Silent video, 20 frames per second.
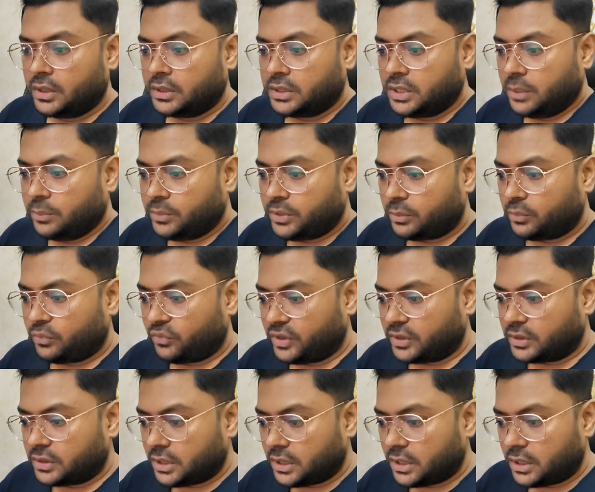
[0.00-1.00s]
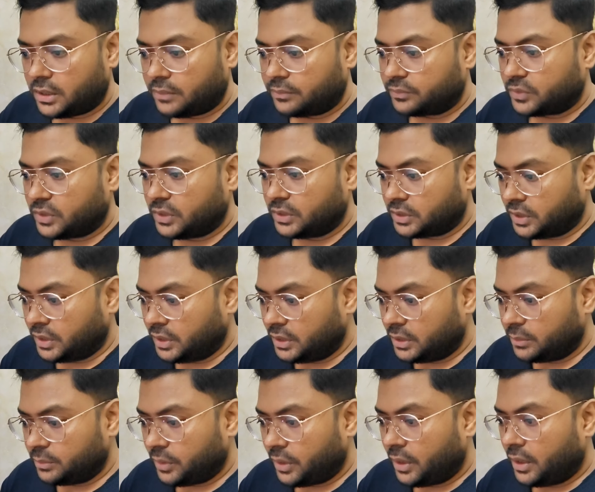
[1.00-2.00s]
teamed up with the
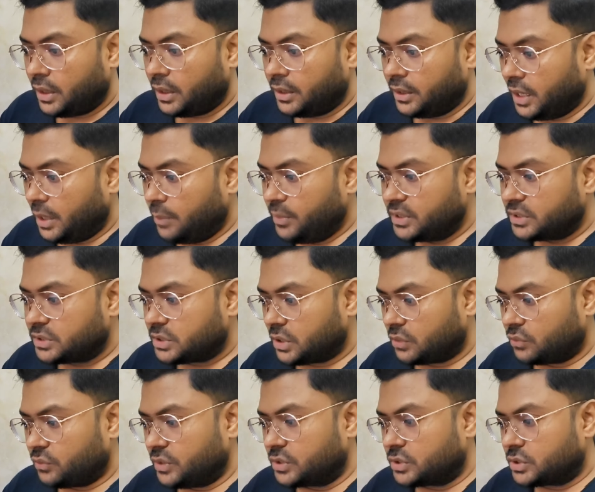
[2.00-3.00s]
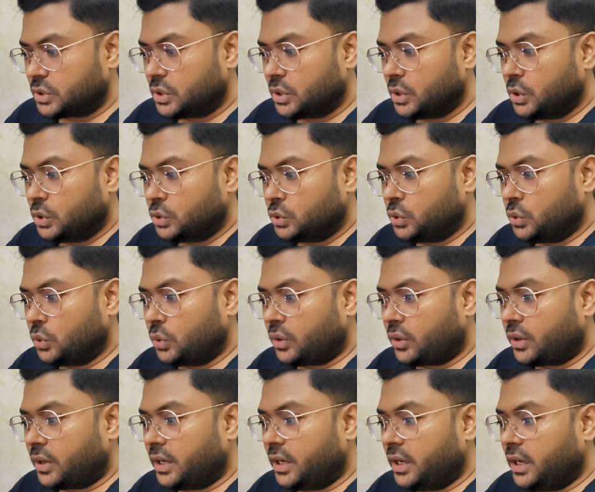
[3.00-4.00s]
Ethereum naming service to
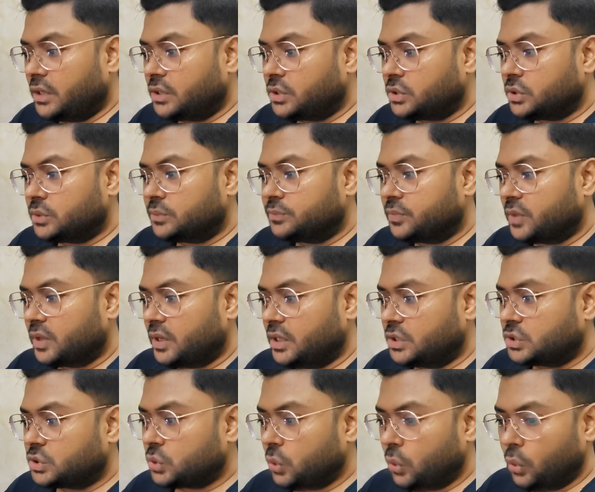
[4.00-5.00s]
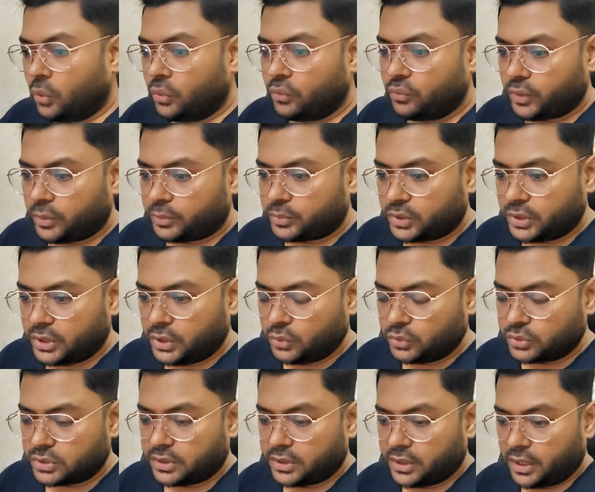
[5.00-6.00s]
create its own Web3
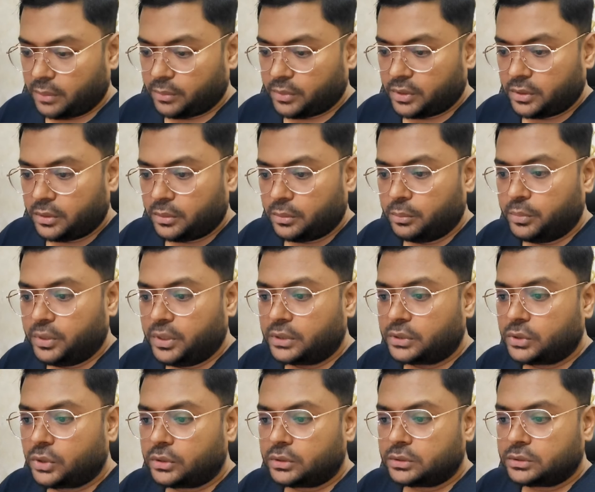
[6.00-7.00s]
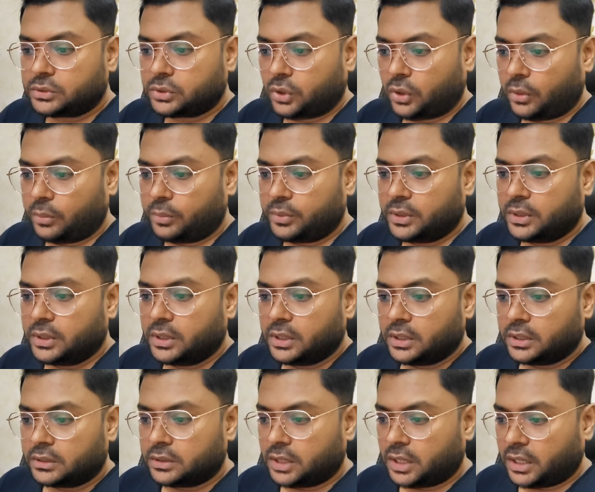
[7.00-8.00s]
username. Built on top,
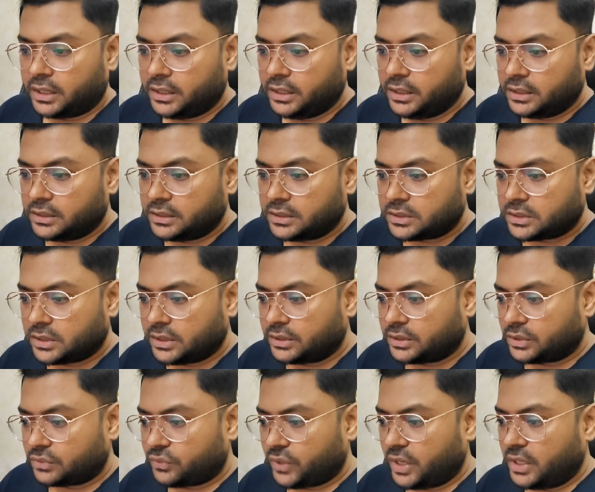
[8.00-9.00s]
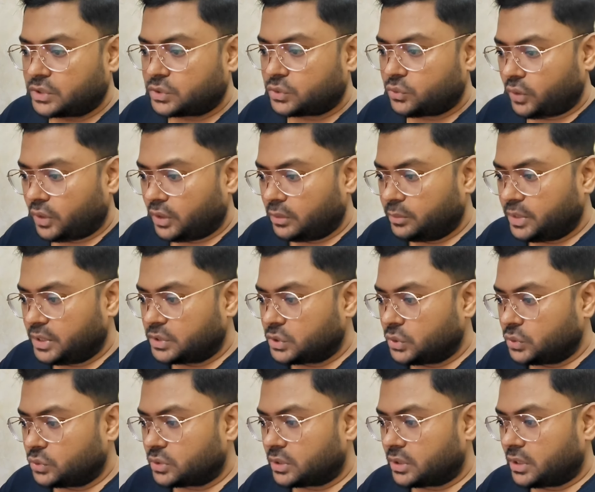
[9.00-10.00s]
the ENS interface, Coinbase
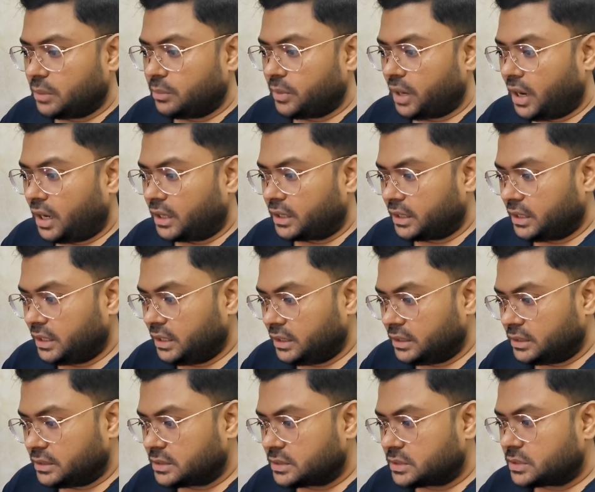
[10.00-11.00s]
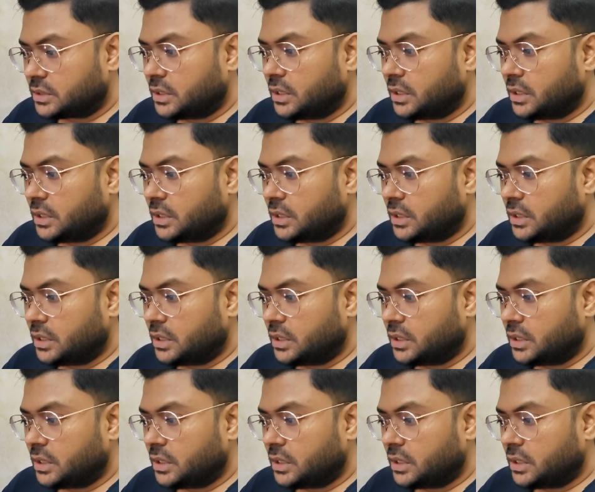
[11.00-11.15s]
username are ENS